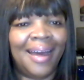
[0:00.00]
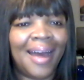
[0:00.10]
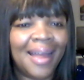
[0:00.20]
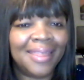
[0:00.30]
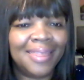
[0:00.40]

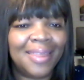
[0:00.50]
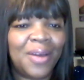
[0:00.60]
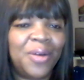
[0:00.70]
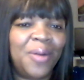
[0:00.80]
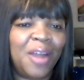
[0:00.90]

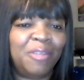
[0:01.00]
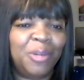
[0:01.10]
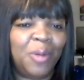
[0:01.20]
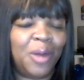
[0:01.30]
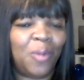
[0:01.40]
Hello,
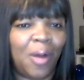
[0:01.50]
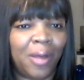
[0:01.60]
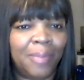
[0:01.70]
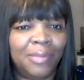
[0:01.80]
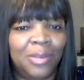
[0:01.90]
everyone.
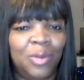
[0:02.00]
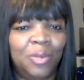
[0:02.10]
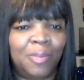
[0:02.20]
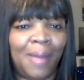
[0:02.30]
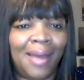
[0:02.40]
Welcome to
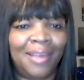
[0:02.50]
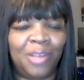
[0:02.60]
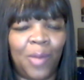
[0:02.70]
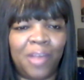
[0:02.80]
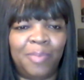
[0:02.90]

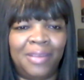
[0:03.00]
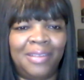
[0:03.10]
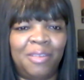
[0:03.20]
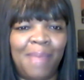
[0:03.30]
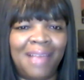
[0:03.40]
SpaSOS
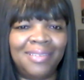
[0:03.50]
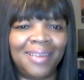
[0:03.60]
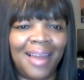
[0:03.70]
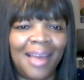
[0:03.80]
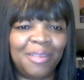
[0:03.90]
Business
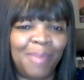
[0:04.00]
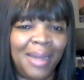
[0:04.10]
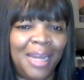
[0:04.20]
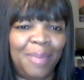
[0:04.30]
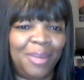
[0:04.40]
Masterclass. My
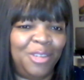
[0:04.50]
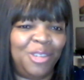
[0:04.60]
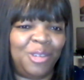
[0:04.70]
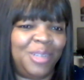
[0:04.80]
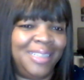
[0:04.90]
name is
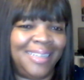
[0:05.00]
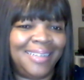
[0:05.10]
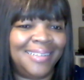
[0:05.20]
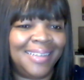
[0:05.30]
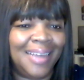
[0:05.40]
Sherrie,
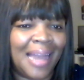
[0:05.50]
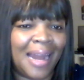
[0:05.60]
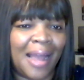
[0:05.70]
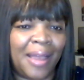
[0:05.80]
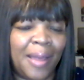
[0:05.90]
Tennessee, and
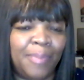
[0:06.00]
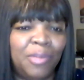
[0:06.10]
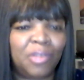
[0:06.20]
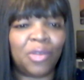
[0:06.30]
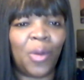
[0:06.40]
I am
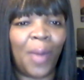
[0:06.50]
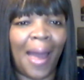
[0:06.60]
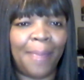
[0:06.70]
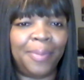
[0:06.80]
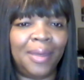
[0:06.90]
so
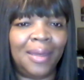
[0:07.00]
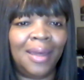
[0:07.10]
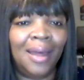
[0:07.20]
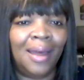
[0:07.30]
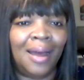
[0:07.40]
happy
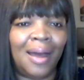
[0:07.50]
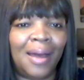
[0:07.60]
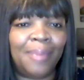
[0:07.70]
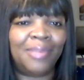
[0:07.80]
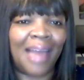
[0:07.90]

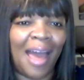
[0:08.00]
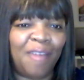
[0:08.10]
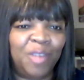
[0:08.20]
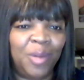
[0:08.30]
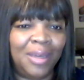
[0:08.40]
to
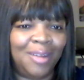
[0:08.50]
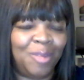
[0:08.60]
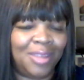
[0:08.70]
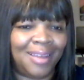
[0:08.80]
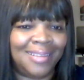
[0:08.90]
have you here
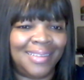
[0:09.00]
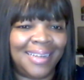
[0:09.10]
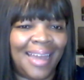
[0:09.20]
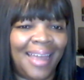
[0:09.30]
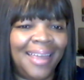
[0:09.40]
with us
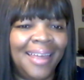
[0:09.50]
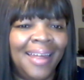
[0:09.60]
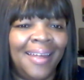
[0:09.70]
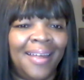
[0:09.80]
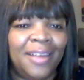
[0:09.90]
today.
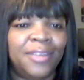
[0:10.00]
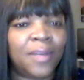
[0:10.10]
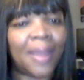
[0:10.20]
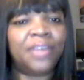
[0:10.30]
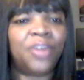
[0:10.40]
So
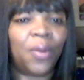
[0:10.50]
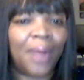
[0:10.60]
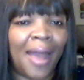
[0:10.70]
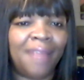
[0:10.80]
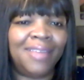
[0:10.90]
I don't
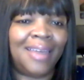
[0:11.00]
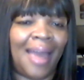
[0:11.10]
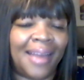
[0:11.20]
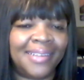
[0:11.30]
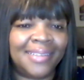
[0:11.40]
have a
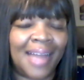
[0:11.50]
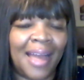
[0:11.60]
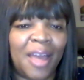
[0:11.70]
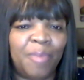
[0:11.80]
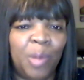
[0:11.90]
guest.
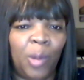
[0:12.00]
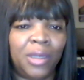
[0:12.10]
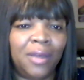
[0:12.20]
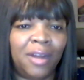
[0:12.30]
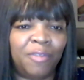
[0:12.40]
I have been
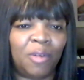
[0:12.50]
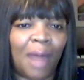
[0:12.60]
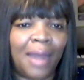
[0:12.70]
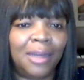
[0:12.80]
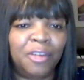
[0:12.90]
working on a
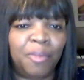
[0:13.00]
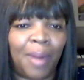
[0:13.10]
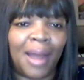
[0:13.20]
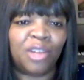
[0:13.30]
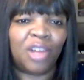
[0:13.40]
variety of
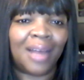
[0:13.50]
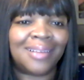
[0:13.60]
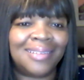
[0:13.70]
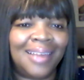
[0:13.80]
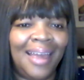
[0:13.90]

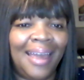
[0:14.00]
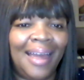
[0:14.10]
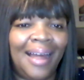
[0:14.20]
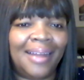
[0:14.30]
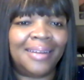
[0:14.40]
projects,
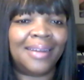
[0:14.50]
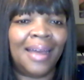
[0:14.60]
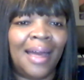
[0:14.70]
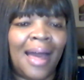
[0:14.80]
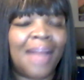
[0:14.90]
and
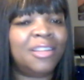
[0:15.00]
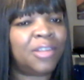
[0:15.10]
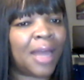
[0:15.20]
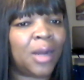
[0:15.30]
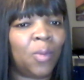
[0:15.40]
I just
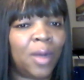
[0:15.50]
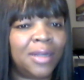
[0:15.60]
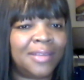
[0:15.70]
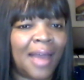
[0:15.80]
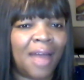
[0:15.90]
kind of
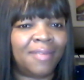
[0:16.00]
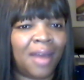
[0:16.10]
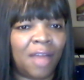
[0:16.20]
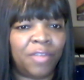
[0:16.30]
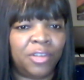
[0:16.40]
wanted to have a
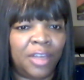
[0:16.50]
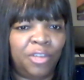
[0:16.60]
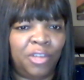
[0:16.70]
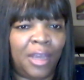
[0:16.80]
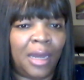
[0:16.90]

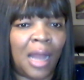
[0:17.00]
conversation.